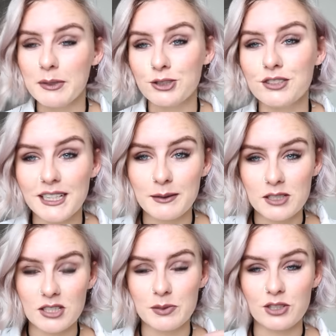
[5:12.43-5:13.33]
Be sure to hit
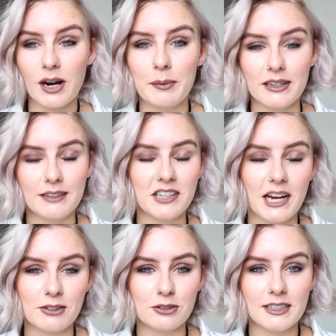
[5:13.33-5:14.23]
the subscribe button if you
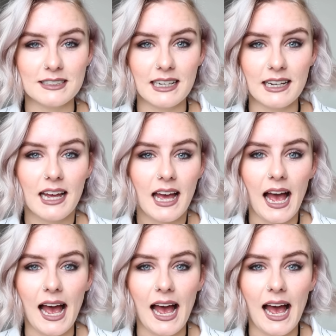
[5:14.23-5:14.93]
haven't already.